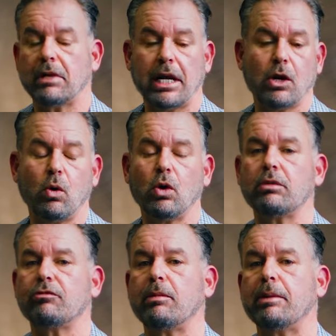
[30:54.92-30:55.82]
And I called
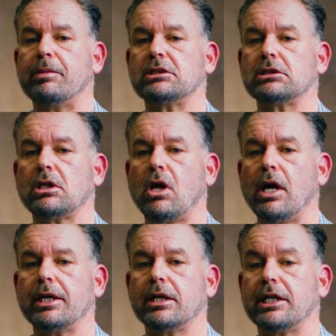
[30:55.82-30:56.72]
them from my business
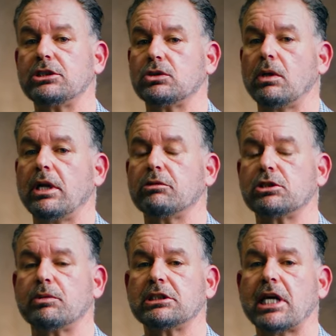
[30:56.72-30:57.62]
line. And they saw that it
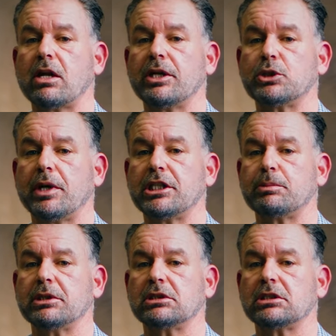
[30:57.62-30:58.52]
was a recycling
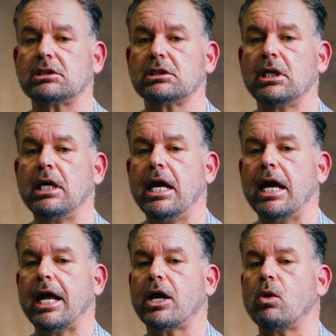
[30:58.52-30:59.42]
trash business.
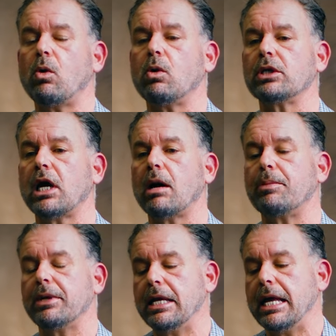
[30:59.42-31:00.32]
I called
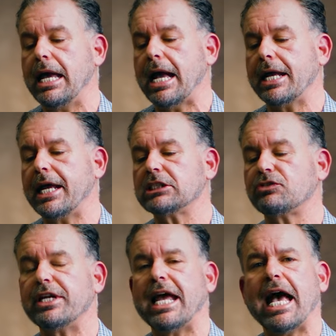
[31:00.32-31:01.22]
up and
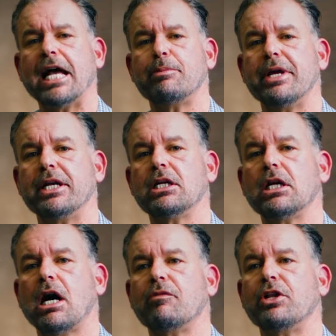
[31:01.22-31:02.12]
asked for the admin
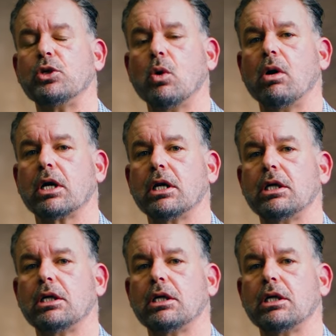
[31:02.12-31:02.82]
of the dog